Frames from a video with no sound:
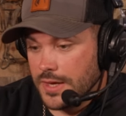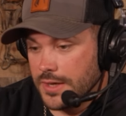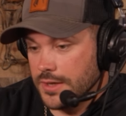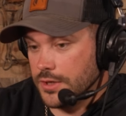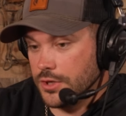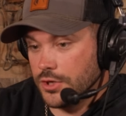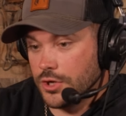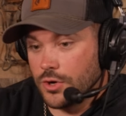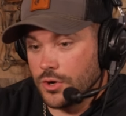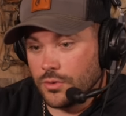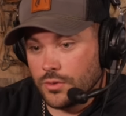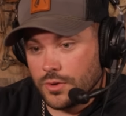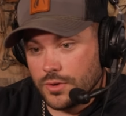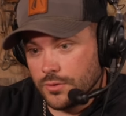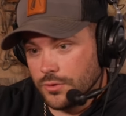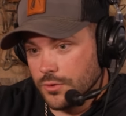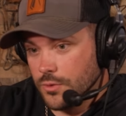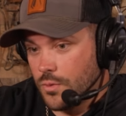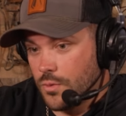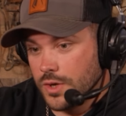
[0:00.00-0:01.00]
you know,
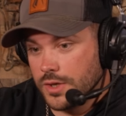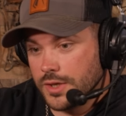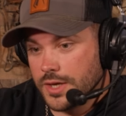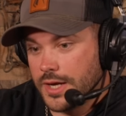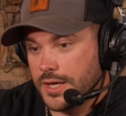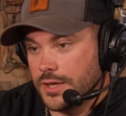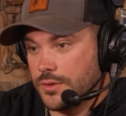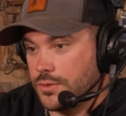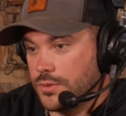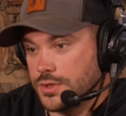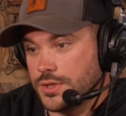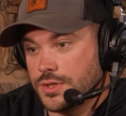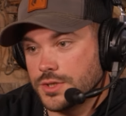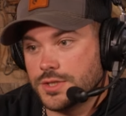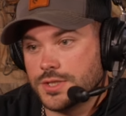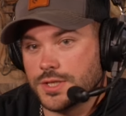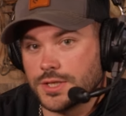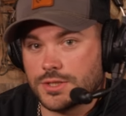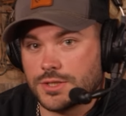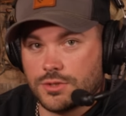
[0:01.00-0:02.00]
the one night it was
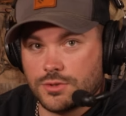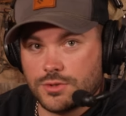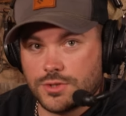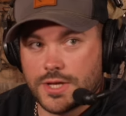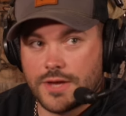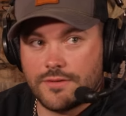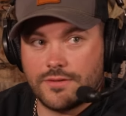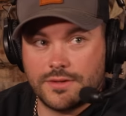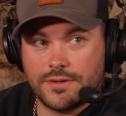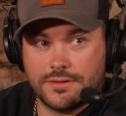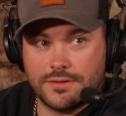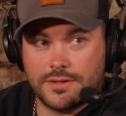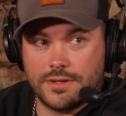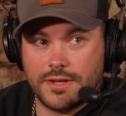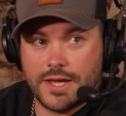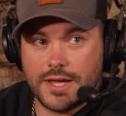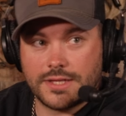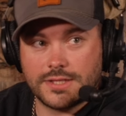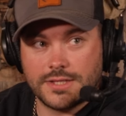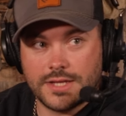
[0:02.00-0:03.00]
607 the
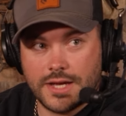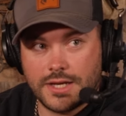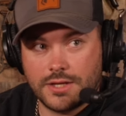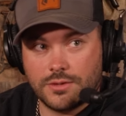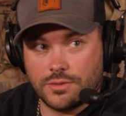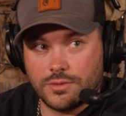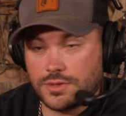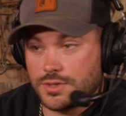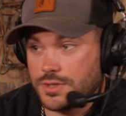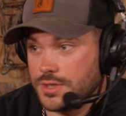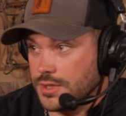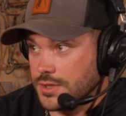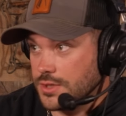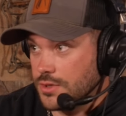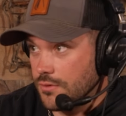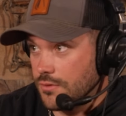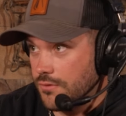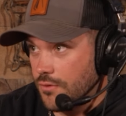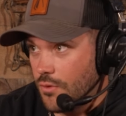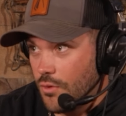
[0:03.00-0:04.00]
next night it was
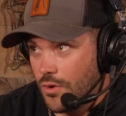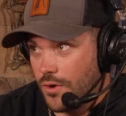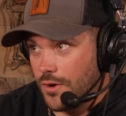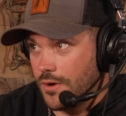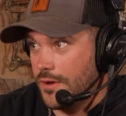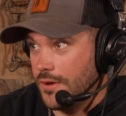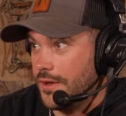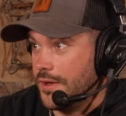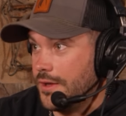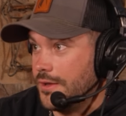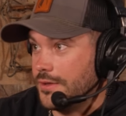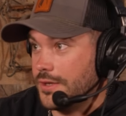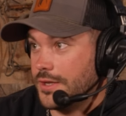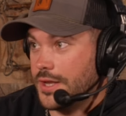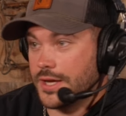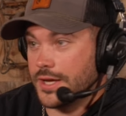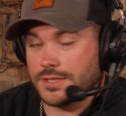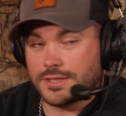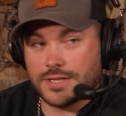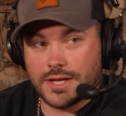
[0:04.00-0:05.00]
604 the
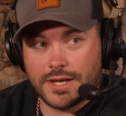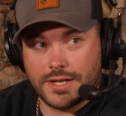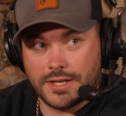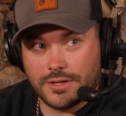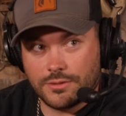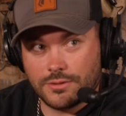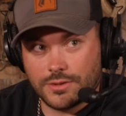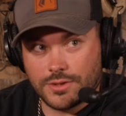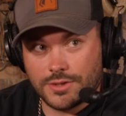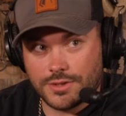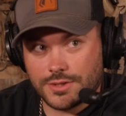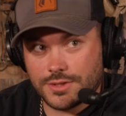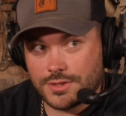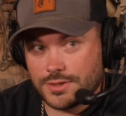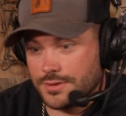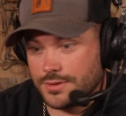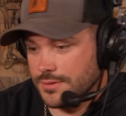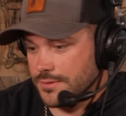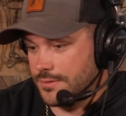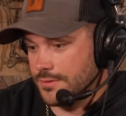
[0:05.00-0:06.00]
next night it was
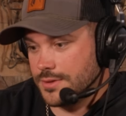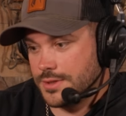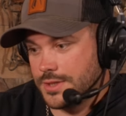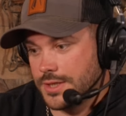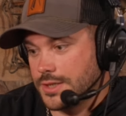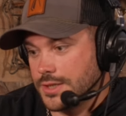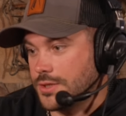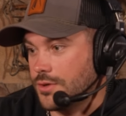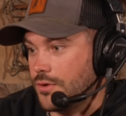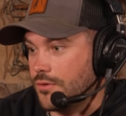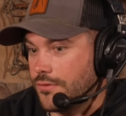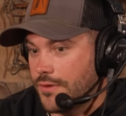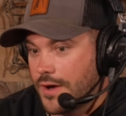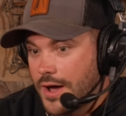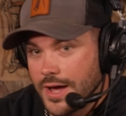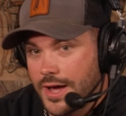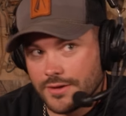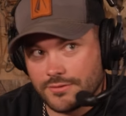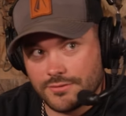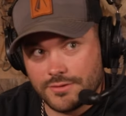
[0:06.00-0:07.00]

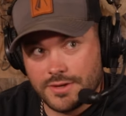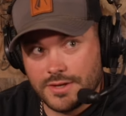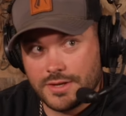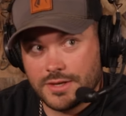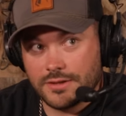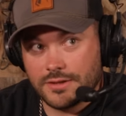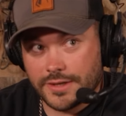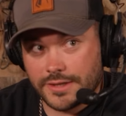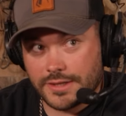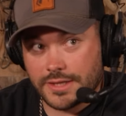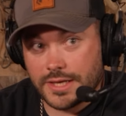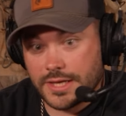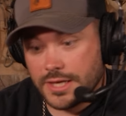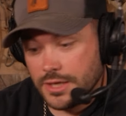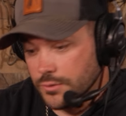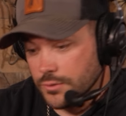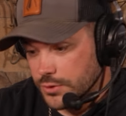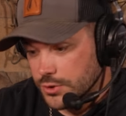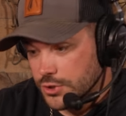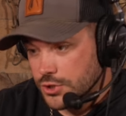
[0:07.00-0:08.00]
605 like that
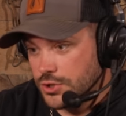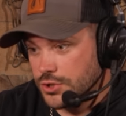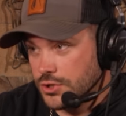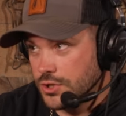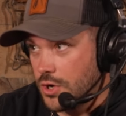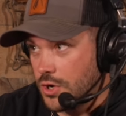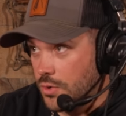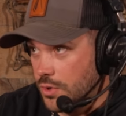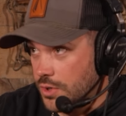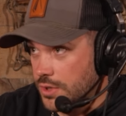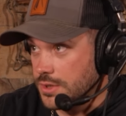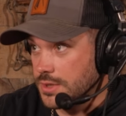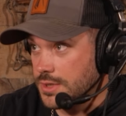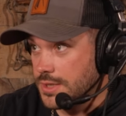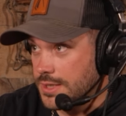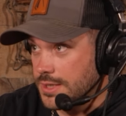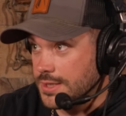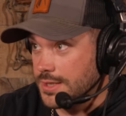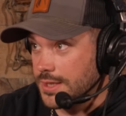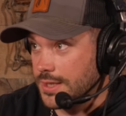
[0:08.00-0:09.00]
he was so
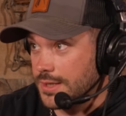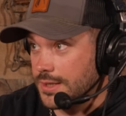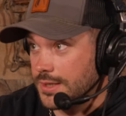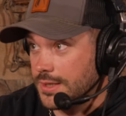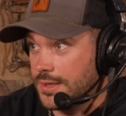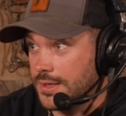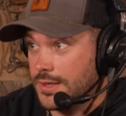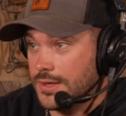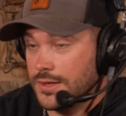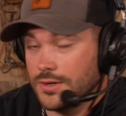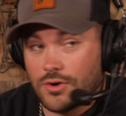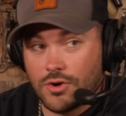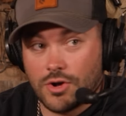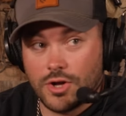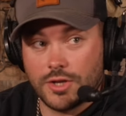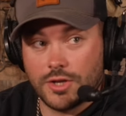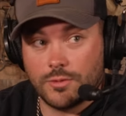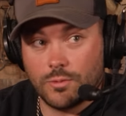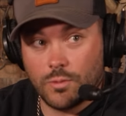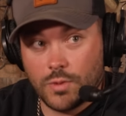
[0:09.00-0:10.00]
consistent
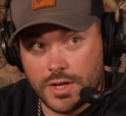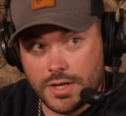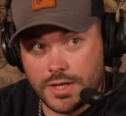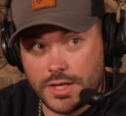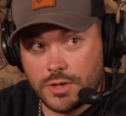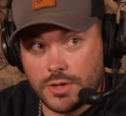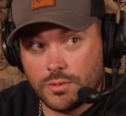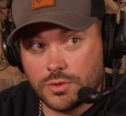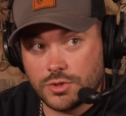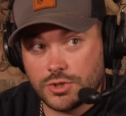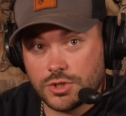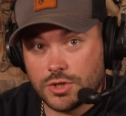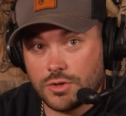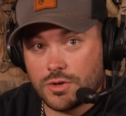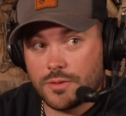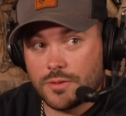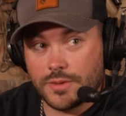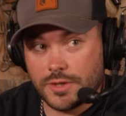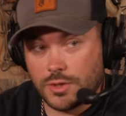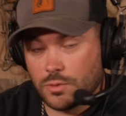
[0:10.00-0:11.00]
on when he would show
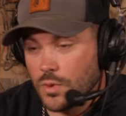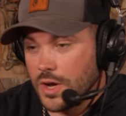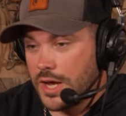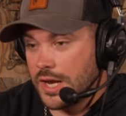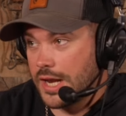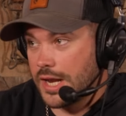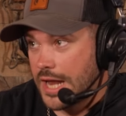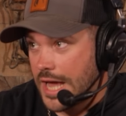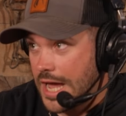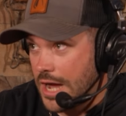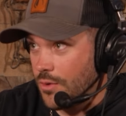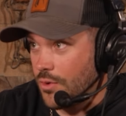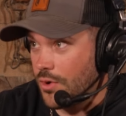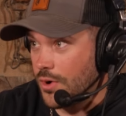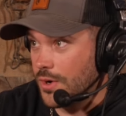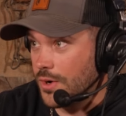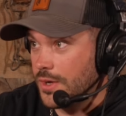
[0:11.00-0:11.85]
up and he'd wait an hour